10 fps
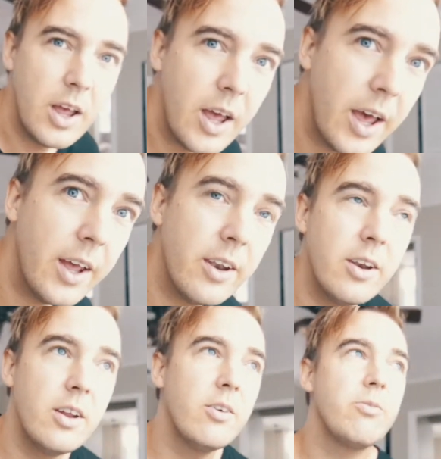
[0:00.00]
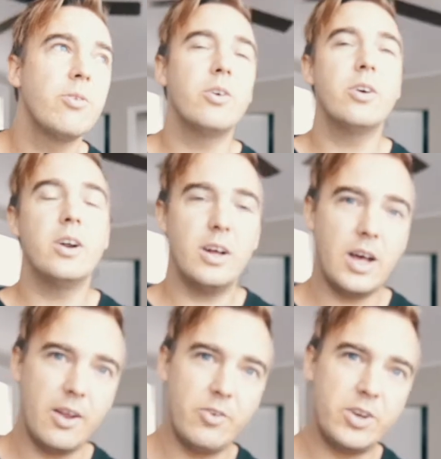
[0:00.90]
And for
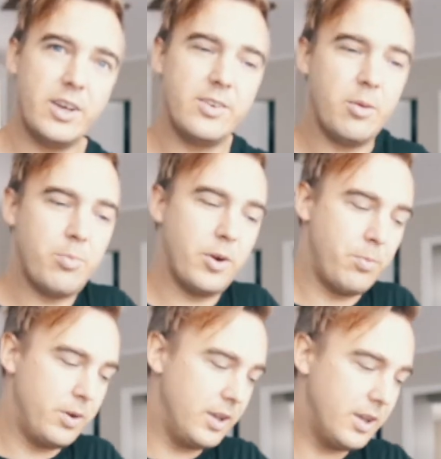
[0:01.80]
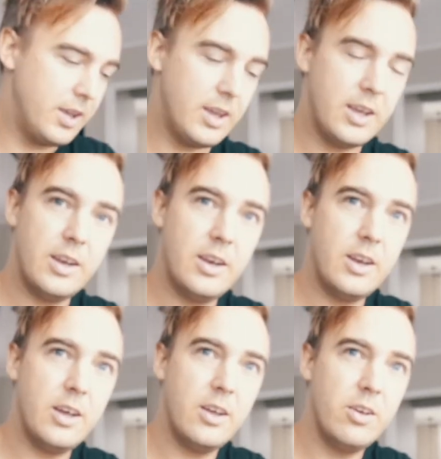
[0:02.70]
advertising a property
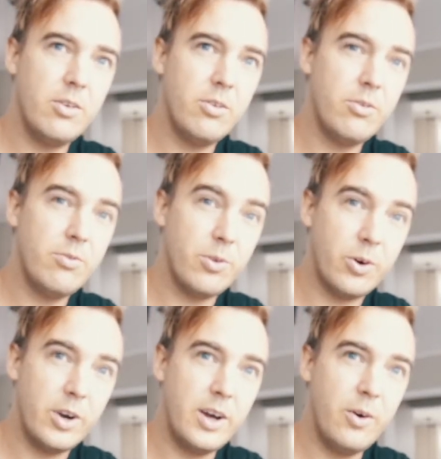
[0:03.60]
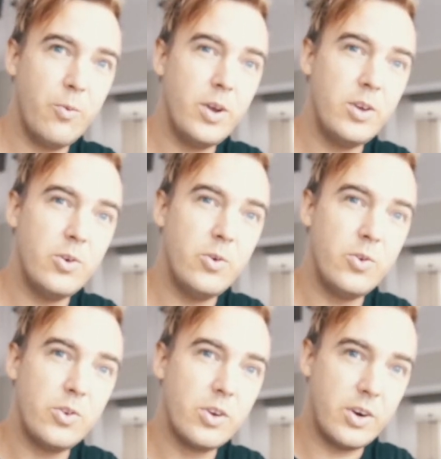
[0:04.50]
in Florida, we
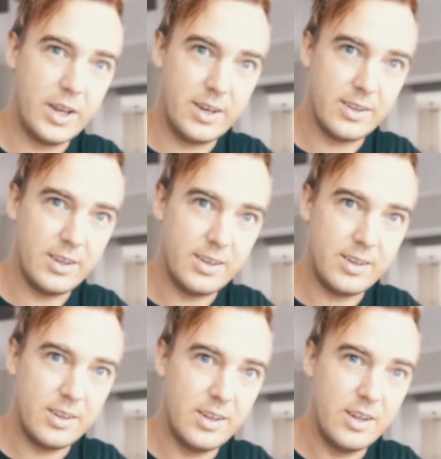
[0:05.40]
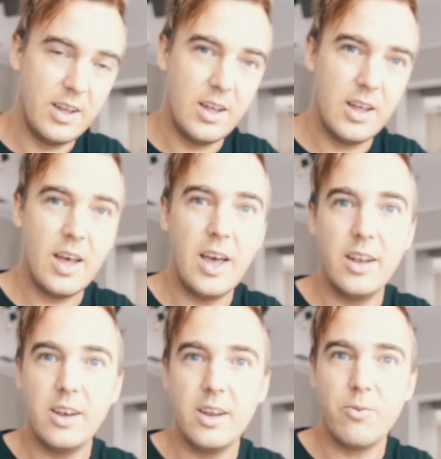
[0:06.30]
use Craigslist,
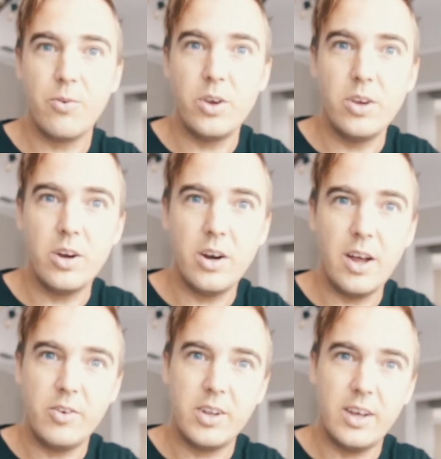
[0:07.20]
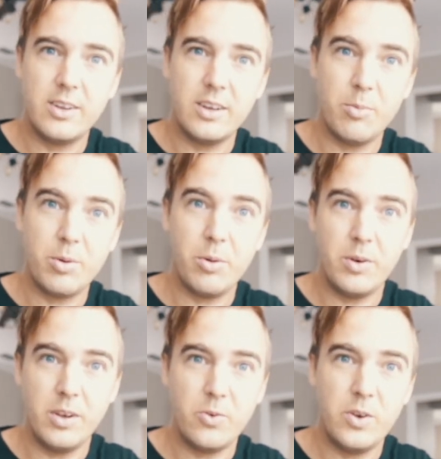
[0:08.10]
and if we are advertising a
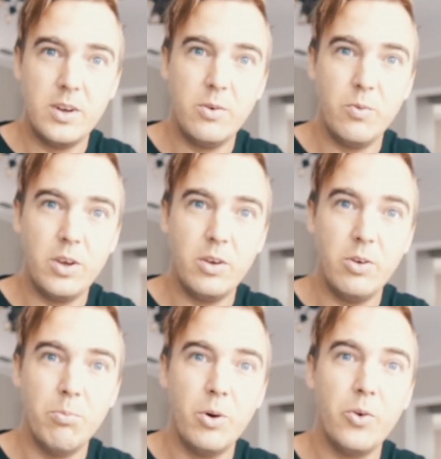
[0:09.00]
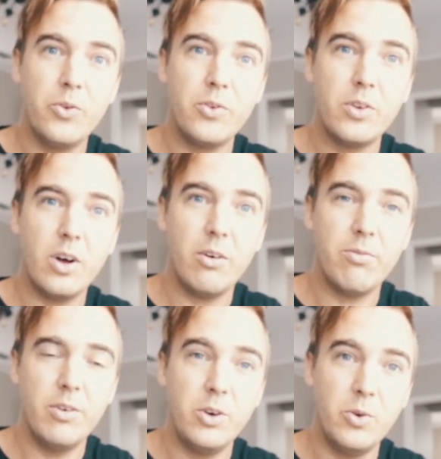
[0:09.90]
property in Sweden, we most
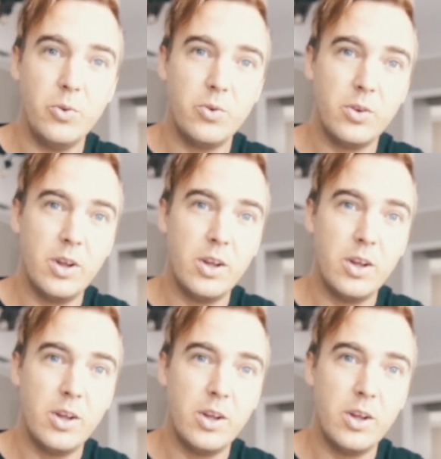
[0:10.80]
often use